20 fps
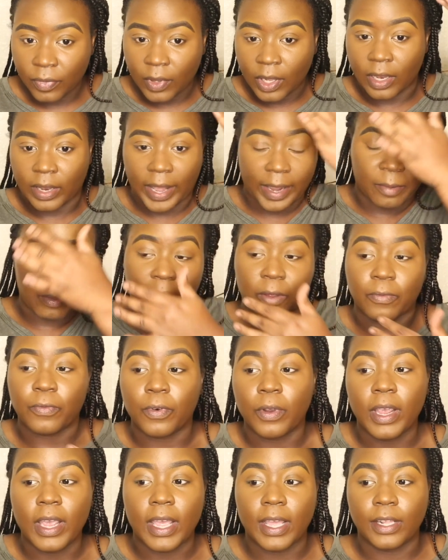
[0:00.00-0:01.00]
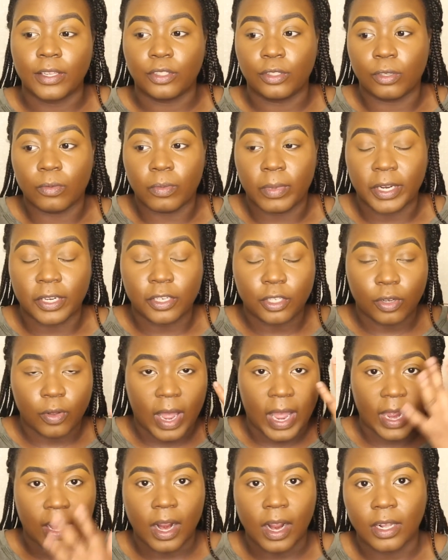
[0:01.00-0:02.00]
like my forehead too much, so
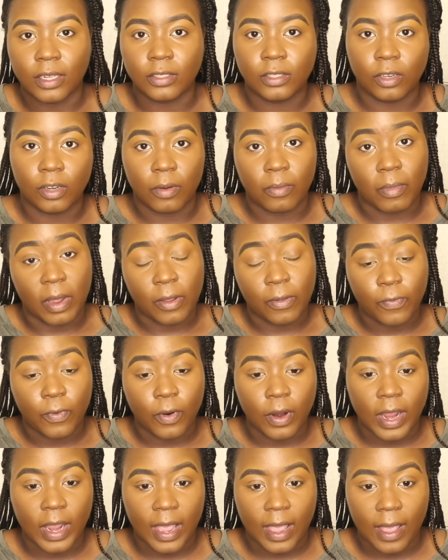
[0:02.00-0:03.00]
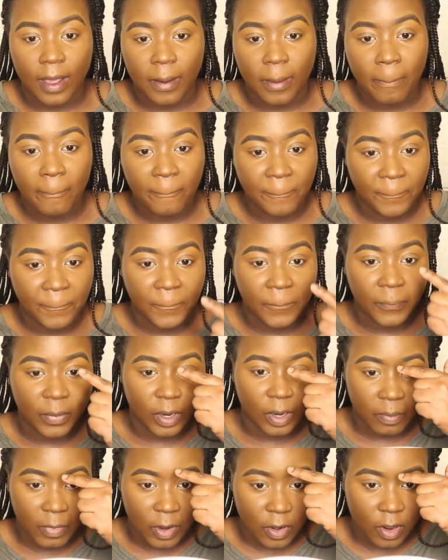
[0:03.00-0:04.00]
I contour my forehead,
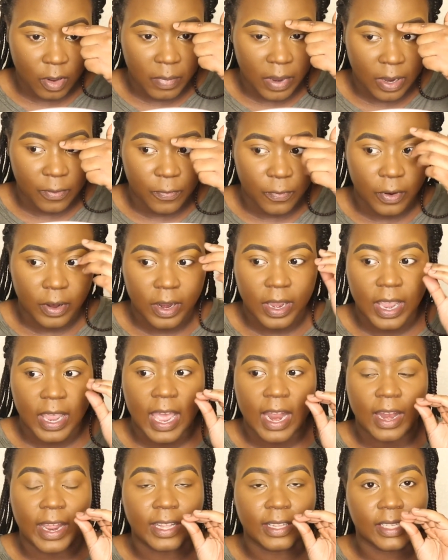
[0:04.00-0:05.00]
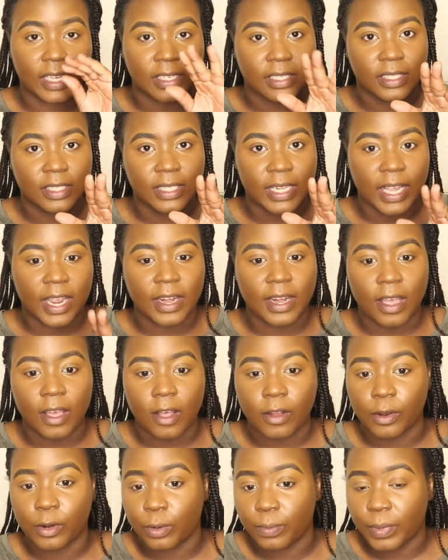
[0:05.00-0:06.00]
the middle of my forehead. I like that to stand out
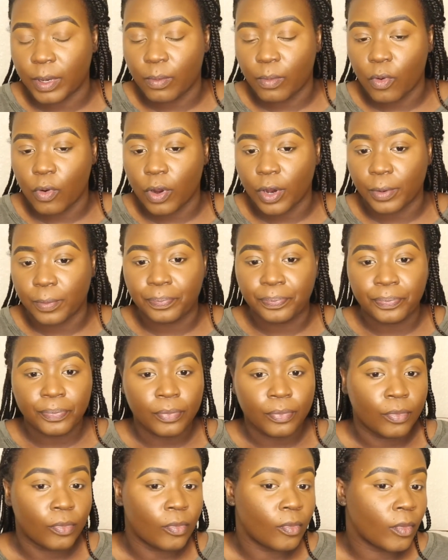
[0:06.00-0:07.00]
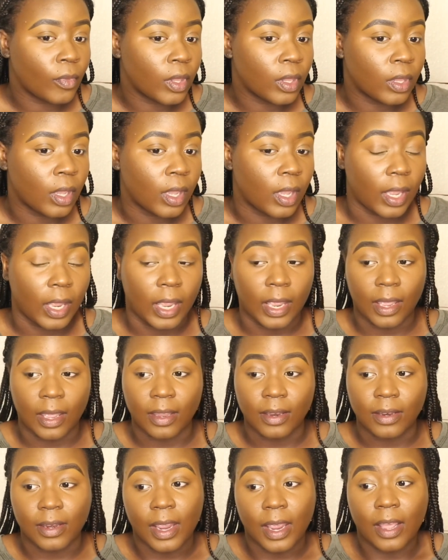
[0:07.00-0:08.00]
a little bit more.
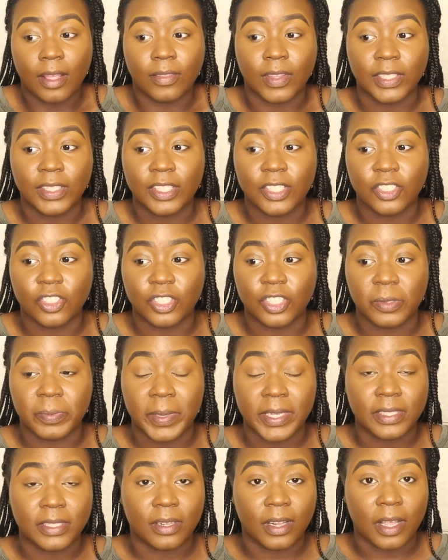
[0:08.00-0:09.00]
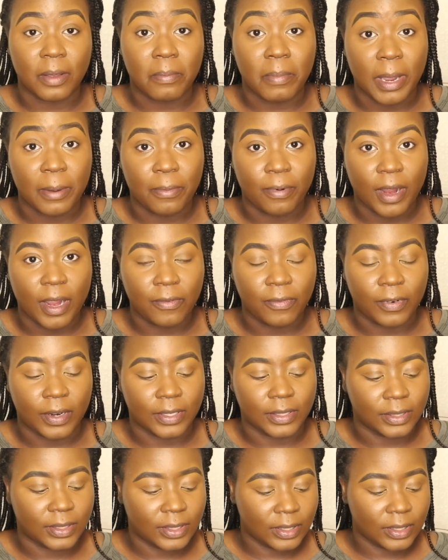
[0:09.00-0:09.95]
And yeah, this is just basically my preference.